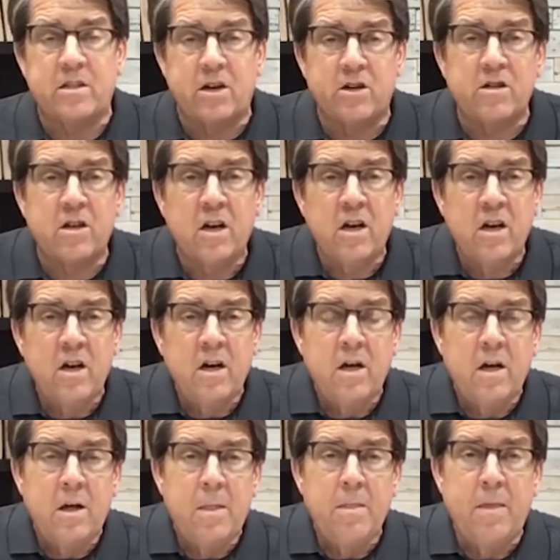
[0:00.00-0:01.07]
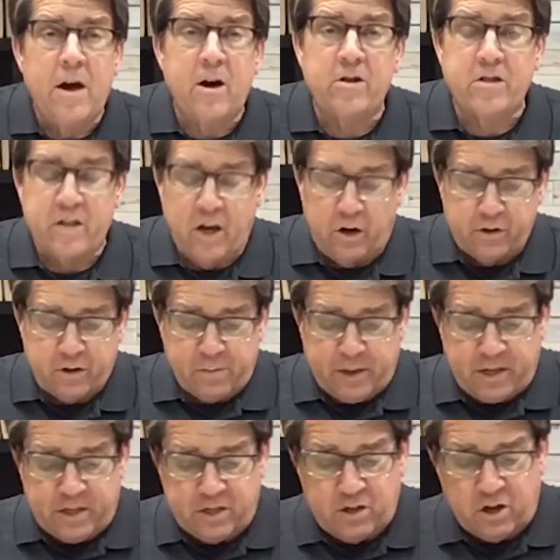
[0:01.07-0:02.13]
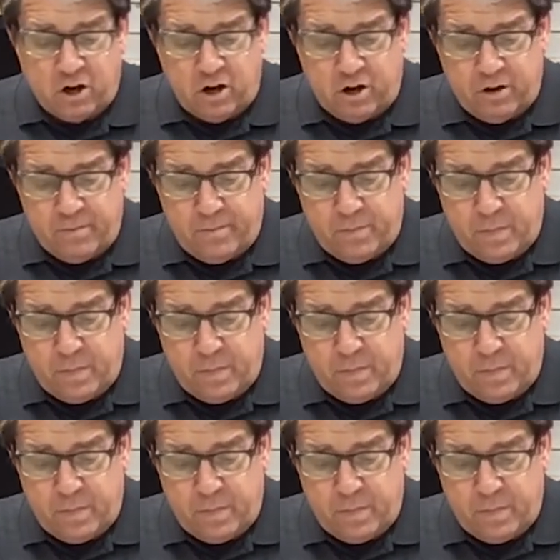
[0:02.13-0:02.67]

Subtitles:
There's the ultimate concern.